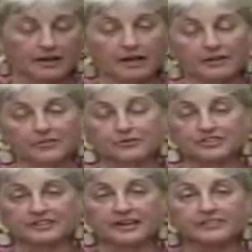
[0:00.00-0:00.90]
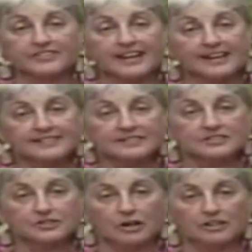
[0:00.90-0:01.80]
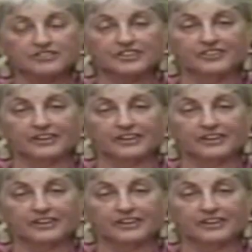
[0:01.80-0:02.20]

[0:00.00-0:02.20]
there's a lot of acid salts in there,